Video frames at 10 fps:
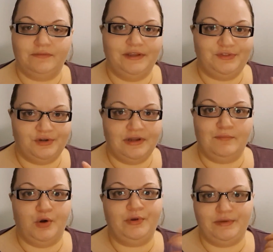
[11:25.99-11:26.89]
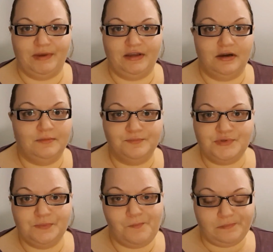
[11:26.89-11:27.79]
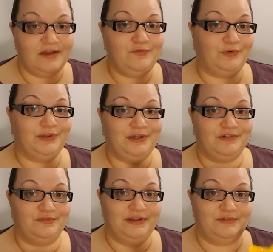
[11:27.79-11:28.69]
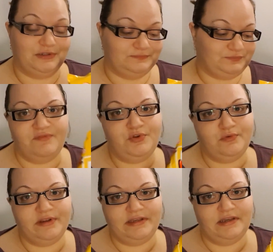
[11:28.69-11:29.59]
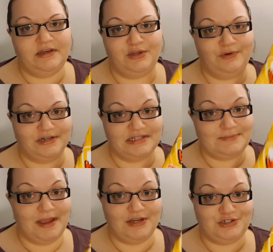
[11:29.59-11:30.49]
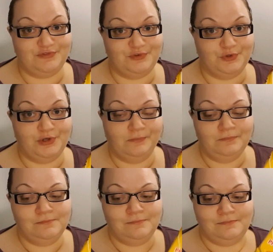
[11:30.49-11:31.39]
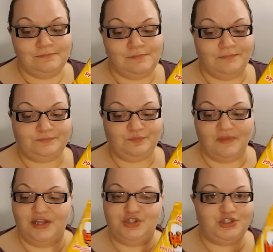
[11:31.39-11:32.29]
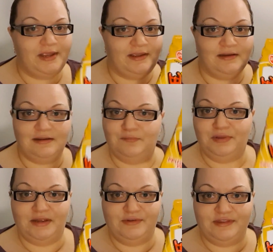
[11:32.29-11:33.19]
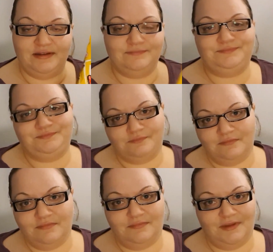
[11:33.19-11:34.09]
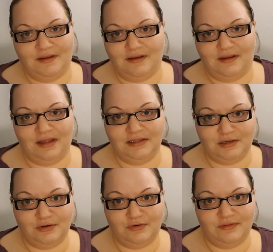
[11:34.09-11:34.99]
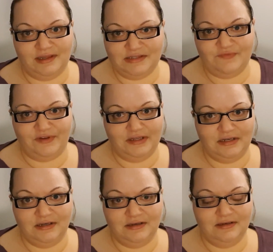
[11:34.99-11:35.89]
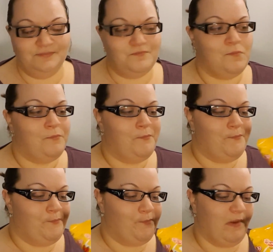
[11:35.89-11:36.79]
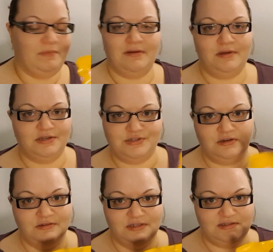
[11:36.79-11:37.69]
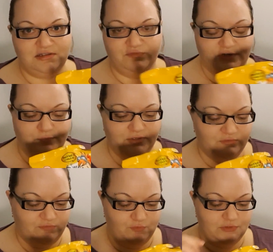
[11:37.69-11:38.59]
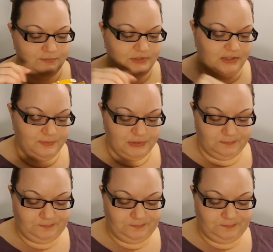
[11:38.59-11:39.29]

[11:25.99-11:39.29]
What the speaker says: Like, they're not poking my gums. They have really good flavor. If you were a kid and you got to smash your food and shake it and play with it, hello, that's fun. I mean, I'm an adult and it's still fun to play with food sometimes.